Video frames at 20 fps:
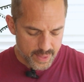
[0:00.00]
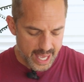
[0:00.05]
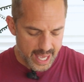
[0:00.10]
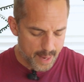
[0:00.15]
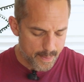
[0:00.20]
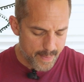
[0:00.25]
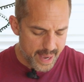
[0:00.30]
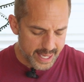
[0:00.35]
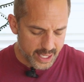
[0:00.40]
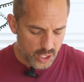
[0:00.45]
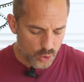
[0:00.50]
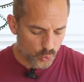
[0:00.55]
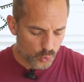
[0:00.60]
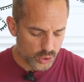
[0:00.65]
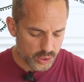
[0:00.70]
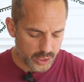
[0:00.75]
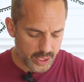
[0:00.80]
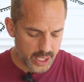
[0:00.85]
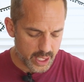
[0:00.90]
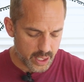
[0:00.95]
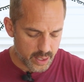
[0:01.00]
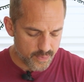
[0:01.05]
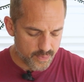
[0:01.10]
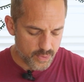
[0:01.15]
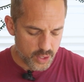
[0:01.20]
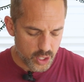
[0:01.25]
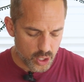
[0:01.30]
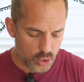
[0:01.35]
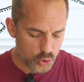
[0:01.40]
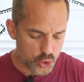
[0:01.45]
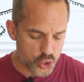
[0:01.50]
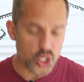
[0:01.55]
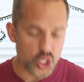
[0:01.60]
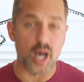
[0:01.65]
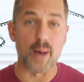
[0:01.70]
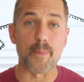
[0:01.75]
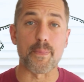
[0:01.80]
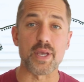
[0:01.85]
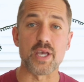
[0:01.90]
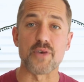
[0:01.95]
and make it really,
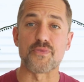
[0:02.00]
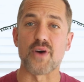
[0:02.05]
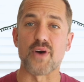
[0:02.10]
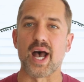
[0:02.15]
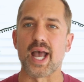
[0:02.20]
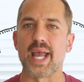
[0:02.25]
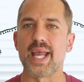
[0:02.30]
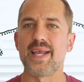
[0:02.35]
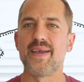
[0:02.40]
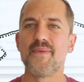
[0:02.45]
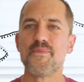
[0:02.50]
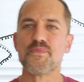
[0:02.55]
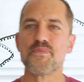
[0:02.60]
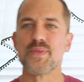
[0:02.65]
chompy.